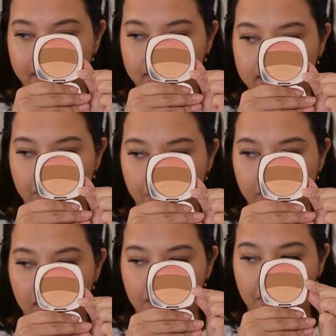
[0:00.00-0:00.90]
separate,
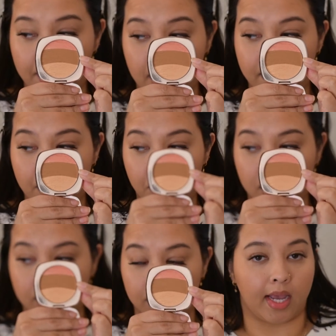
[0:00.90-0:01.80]
and maybe even the
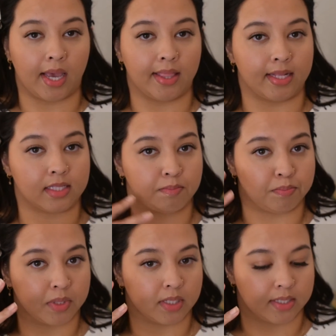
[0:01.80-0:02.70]
bronzer, and let's
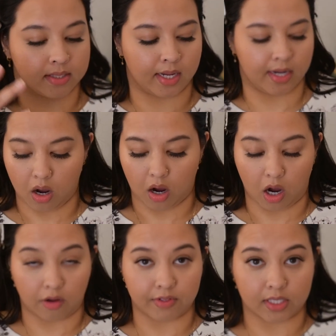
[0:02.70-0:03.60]
build this side up.
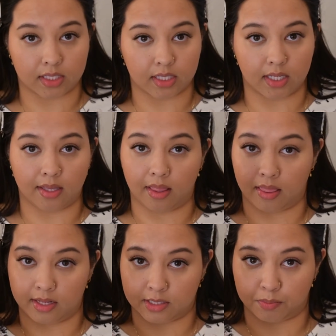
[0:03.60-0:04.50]
Obviously,
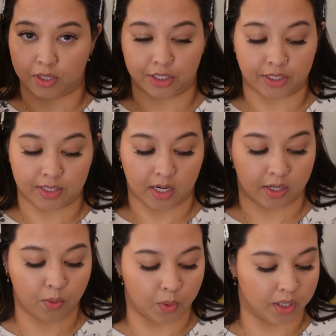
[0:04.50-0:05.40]
this brush is not going to
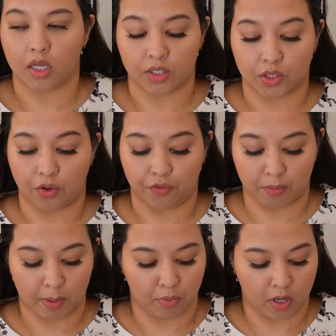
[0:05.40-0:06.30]
work. So for my
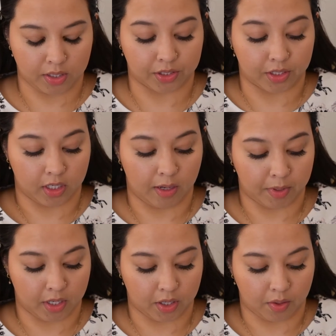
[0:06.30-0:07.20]
bronzer, I'm going
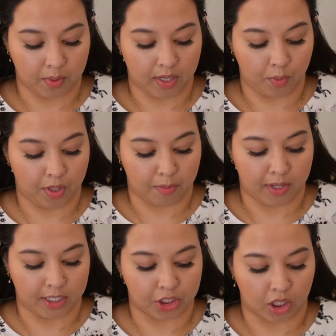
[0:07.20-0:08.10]
to go in with my
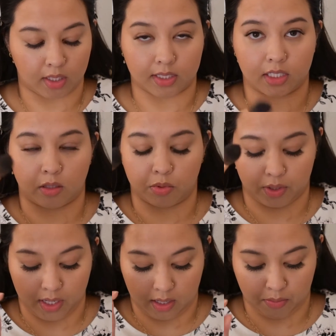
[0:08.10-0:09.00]
Charlotte
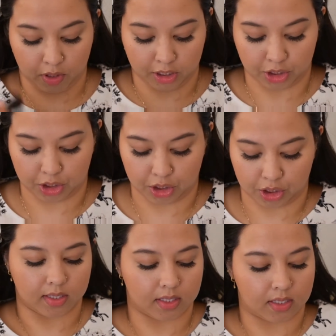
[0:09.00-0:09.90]
Tilbury brush.
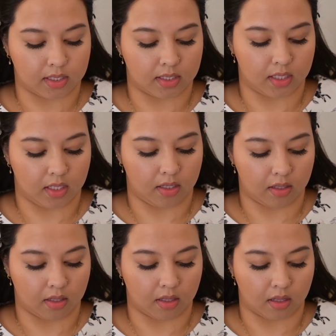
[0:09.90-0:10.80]
Let's see.
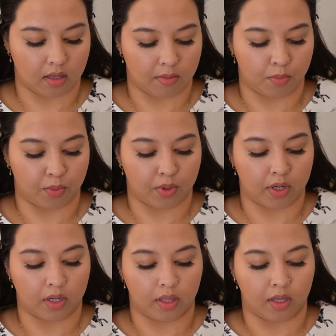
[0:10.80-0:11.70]
I'm
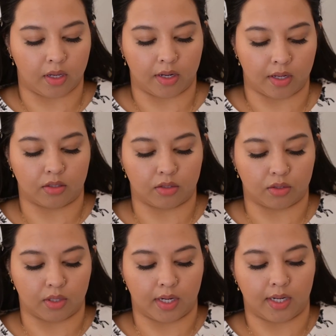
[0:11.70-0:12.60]
really going to
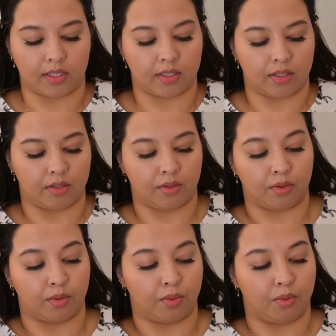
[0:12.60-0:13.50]
try to
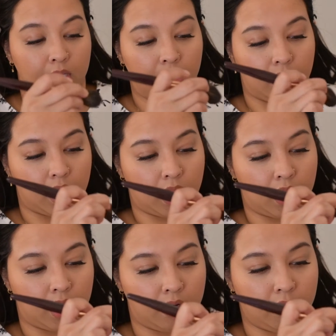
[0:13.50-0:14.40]
get in
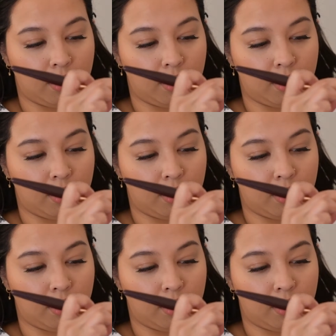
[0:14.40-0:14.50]
there.